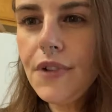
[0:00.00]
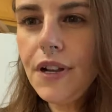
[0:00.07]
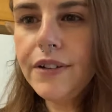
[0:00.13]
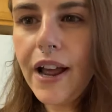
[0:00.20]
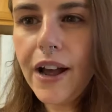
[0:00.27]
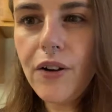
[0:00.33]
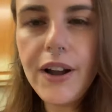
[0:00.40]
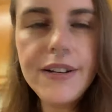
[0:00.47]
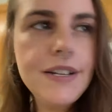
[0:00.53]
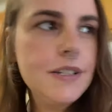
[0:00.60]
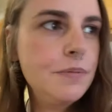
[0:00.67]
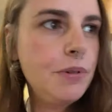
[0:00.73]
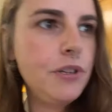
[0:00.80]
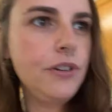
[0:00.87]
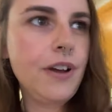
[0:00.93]
Now I need
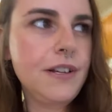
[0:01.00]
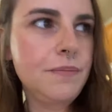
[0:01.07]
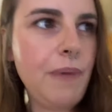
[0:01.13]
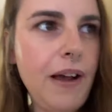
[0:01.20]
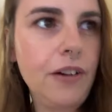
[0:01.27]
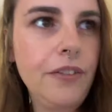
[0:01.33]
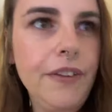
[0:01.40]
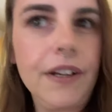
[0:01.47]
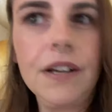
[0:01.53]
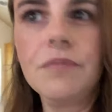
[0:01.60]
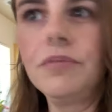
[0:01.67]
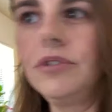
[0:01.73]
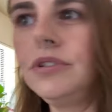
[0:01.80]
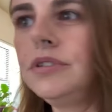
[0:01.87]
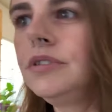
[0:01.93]
to put you guys back on the
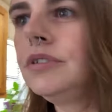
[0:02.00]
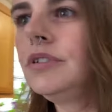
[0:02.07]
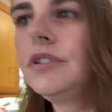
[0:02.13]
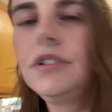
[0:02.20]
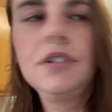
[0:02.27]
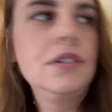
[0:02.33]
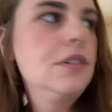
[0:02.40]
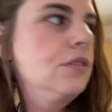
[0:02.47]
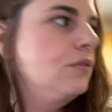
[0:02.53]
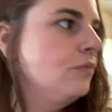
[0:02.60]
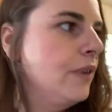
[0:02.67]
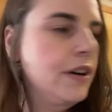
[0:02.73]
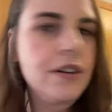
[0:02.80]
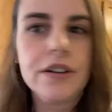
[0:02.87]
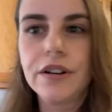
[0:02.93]
gimbal.
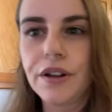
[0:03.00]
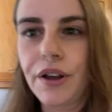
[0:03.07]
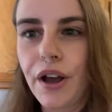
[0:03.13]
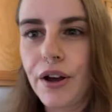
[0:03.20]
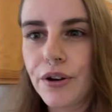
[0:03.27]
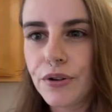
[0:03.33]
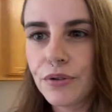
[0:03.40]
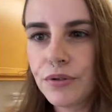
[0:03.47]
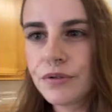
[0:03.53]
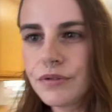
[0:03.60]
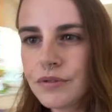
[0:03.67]
Where did it go?